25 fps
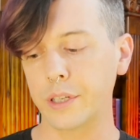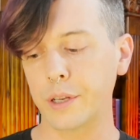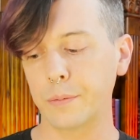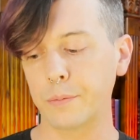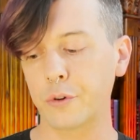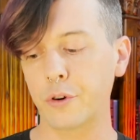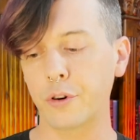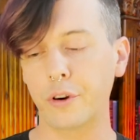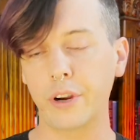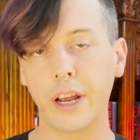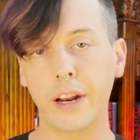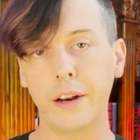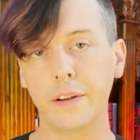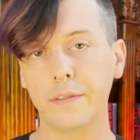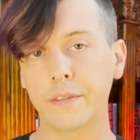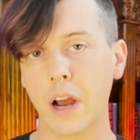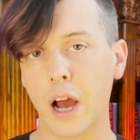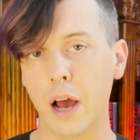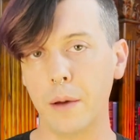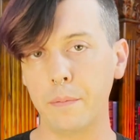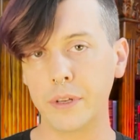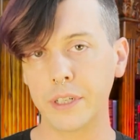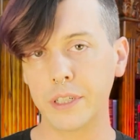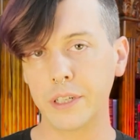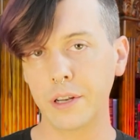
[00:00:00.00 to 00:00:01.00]
Creative
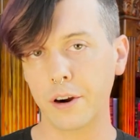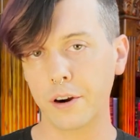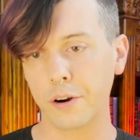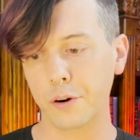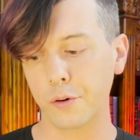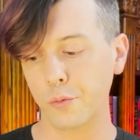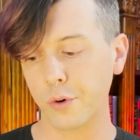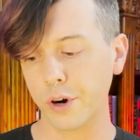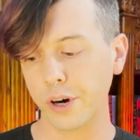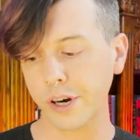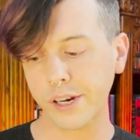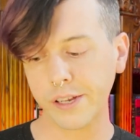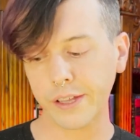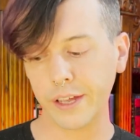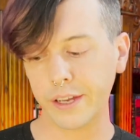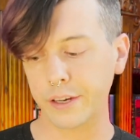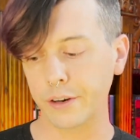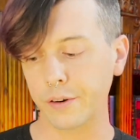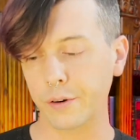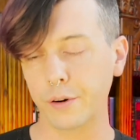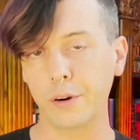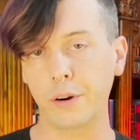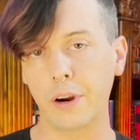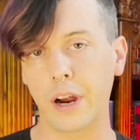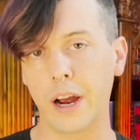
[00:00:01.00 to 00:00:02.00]
Commons artwork that
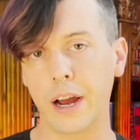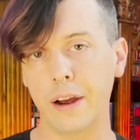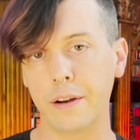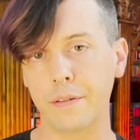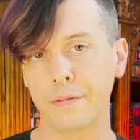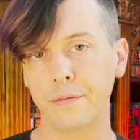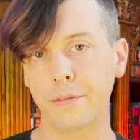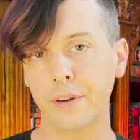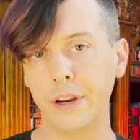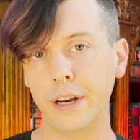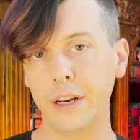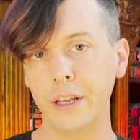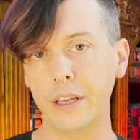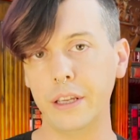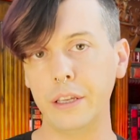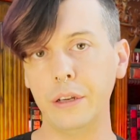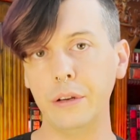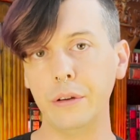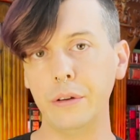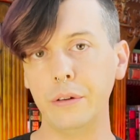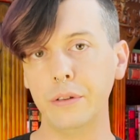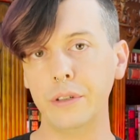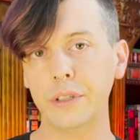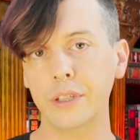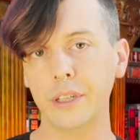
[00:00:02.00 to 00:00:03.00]
you're free to
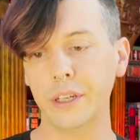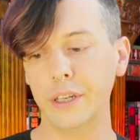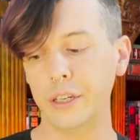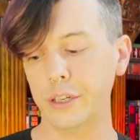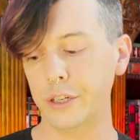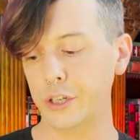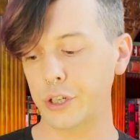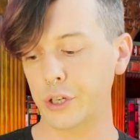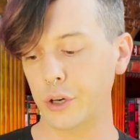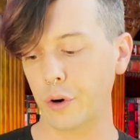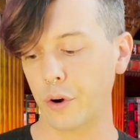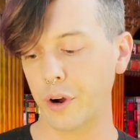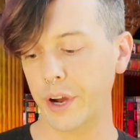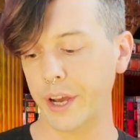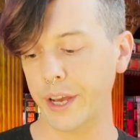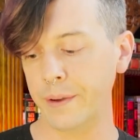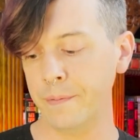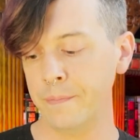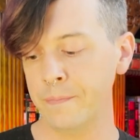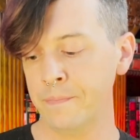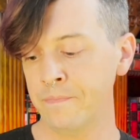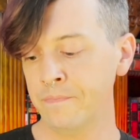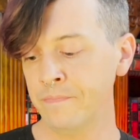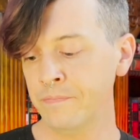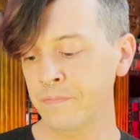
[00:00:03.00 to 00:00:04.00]
use and enjoy.
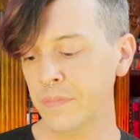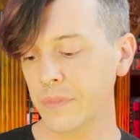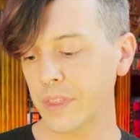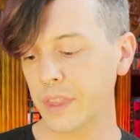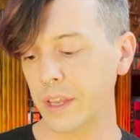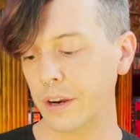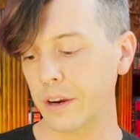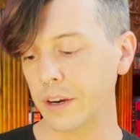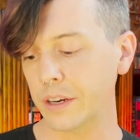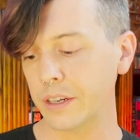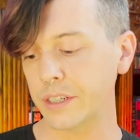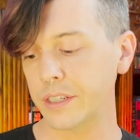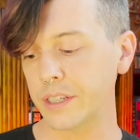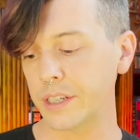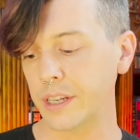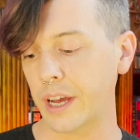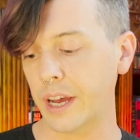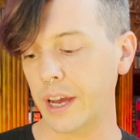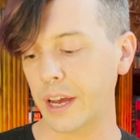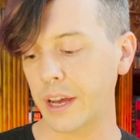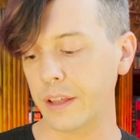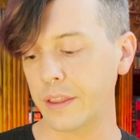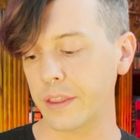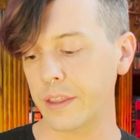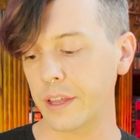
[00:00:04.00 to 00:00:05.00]
There's
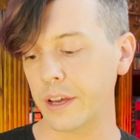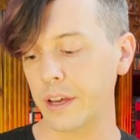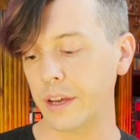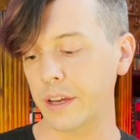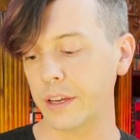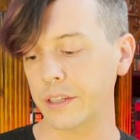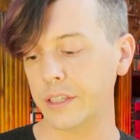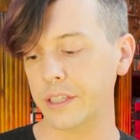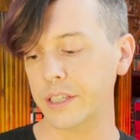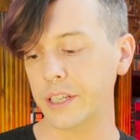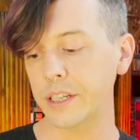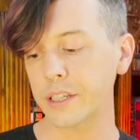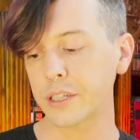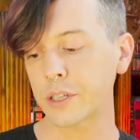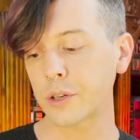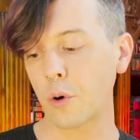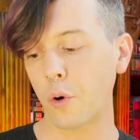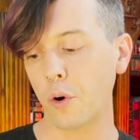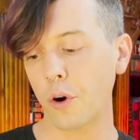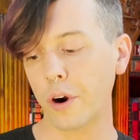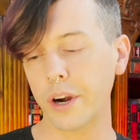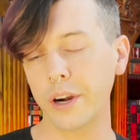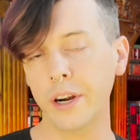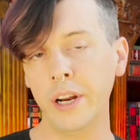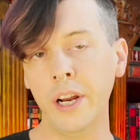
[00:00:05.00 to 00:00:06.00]
the
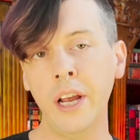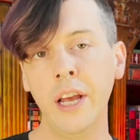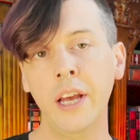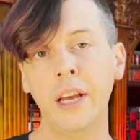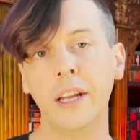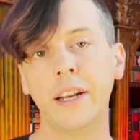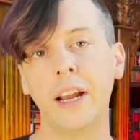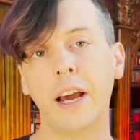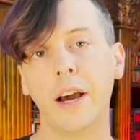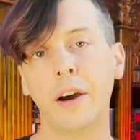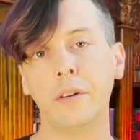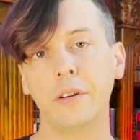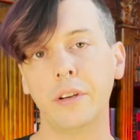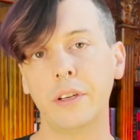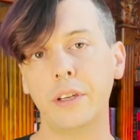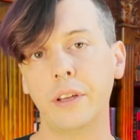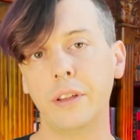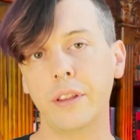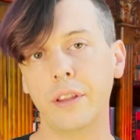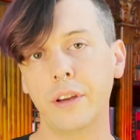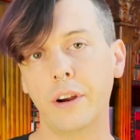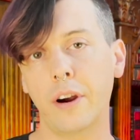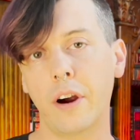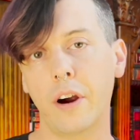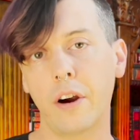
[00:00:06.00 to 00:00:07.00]
Discord. Now,
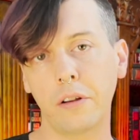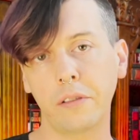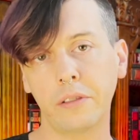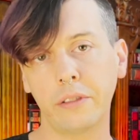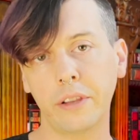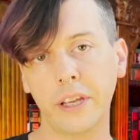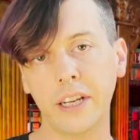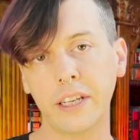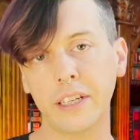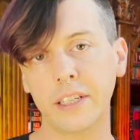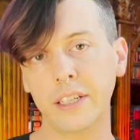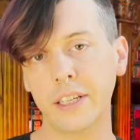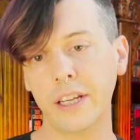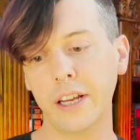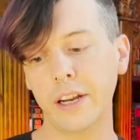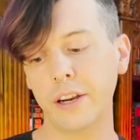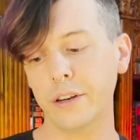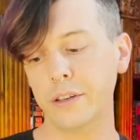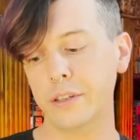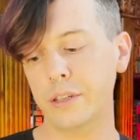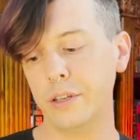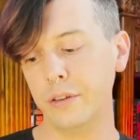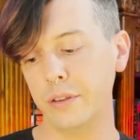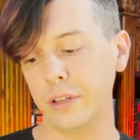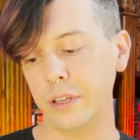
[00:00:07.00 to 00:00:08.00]
there are links
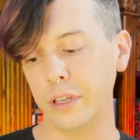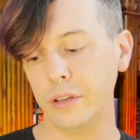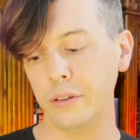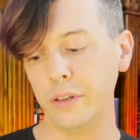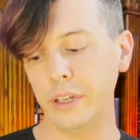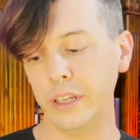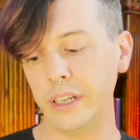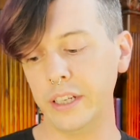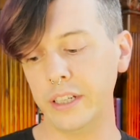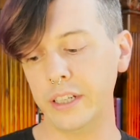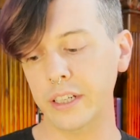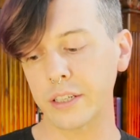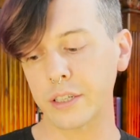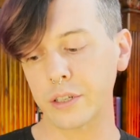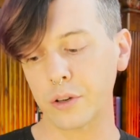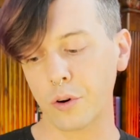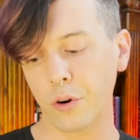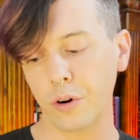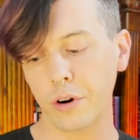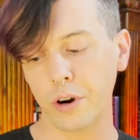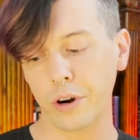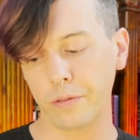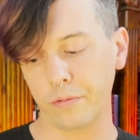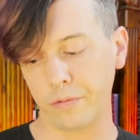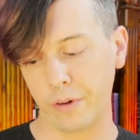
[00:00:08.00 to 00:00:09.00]
here to the Unity
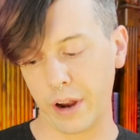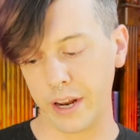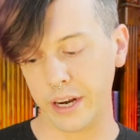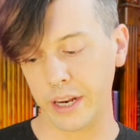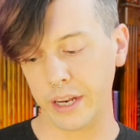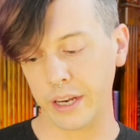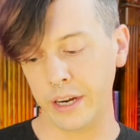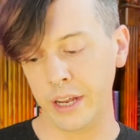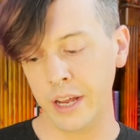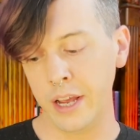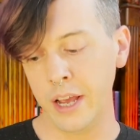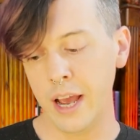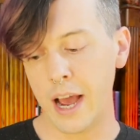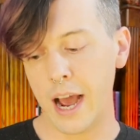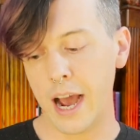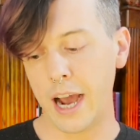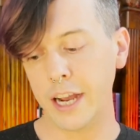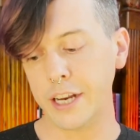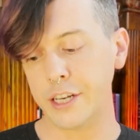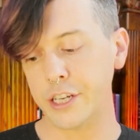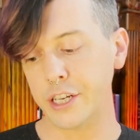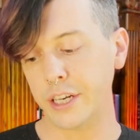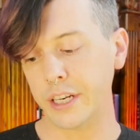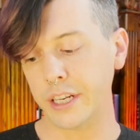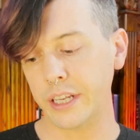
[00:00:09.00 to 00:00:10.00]
Discord, Reddit,
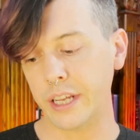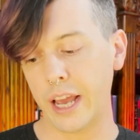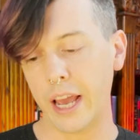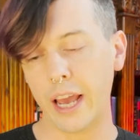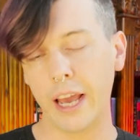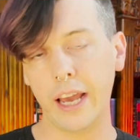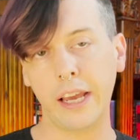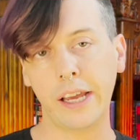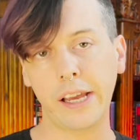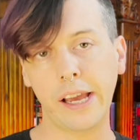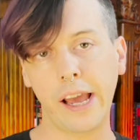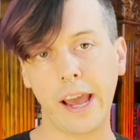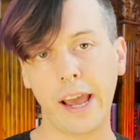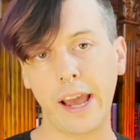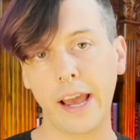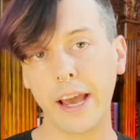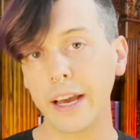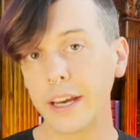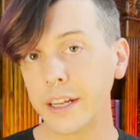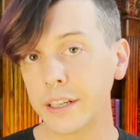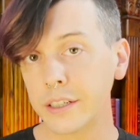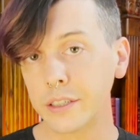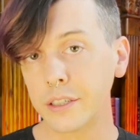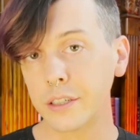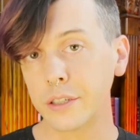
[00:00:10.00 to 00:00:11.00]
IGDA,
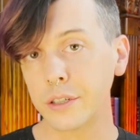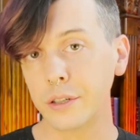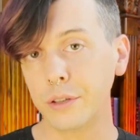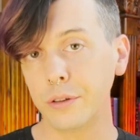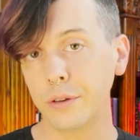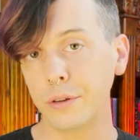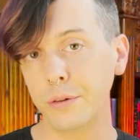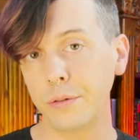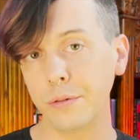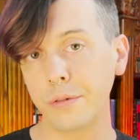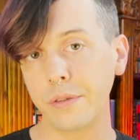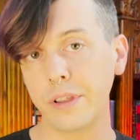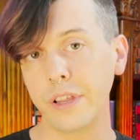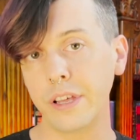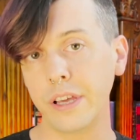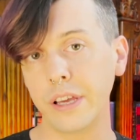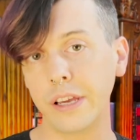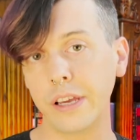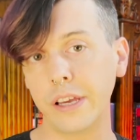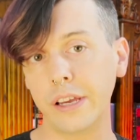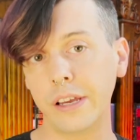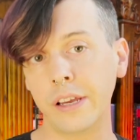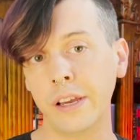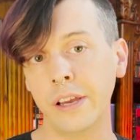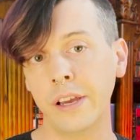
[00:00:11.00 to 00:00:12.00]
and to
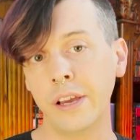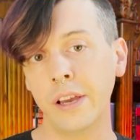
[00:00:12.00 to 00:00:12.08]
the